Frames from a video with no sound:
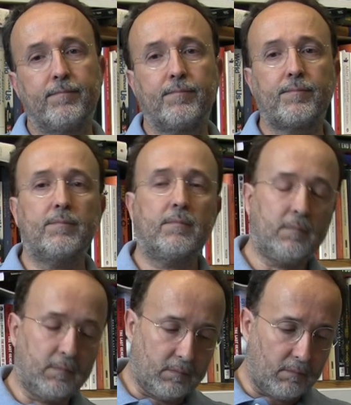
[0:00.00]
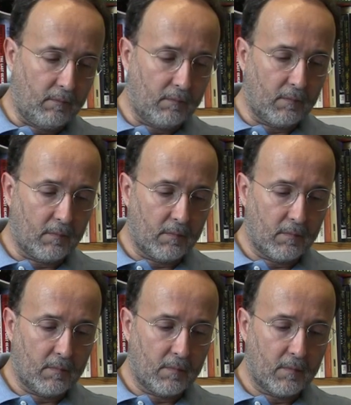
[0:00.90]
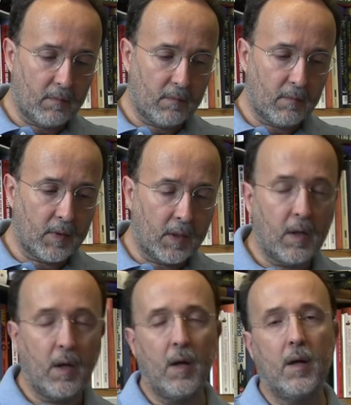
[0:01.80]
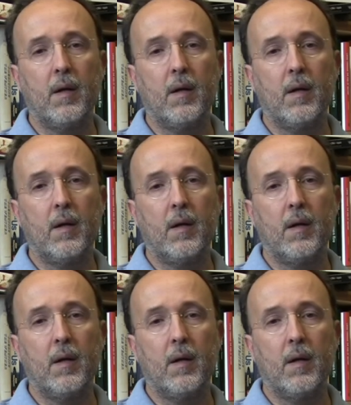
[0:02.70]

(no one is talking)